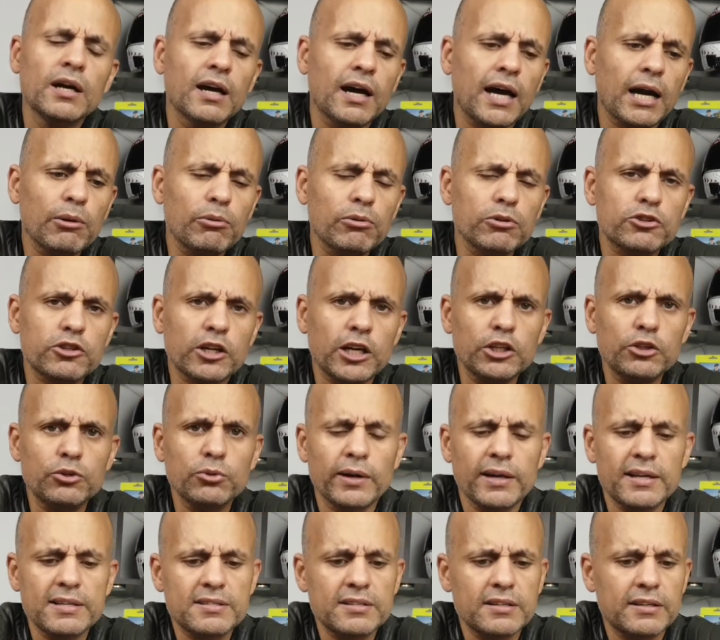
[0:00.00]
I will try to
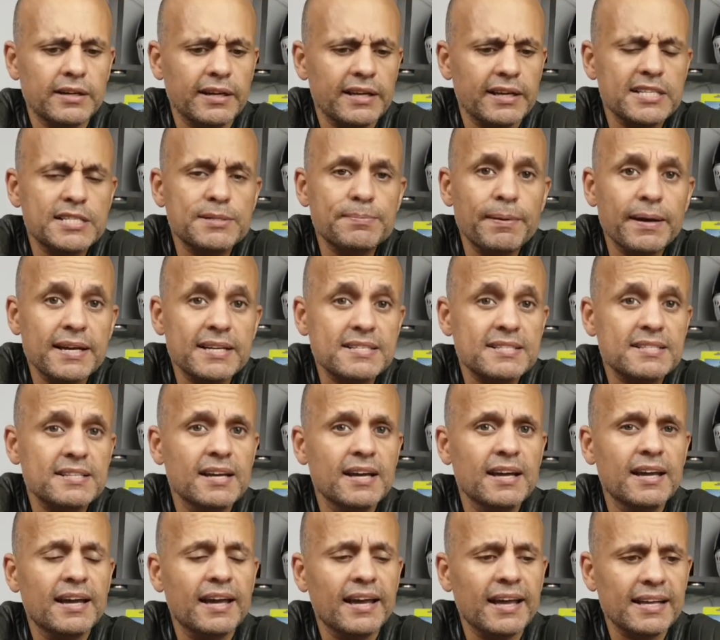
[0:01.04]
answer as best
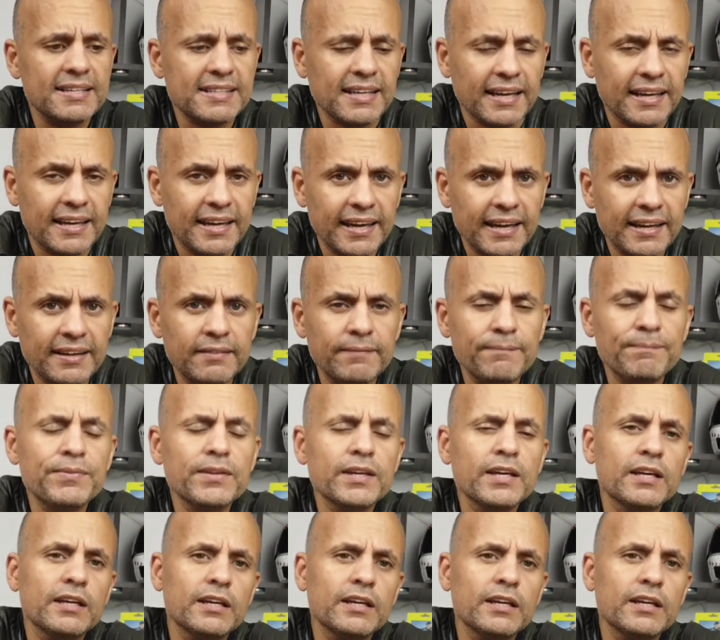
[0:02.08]
as I can.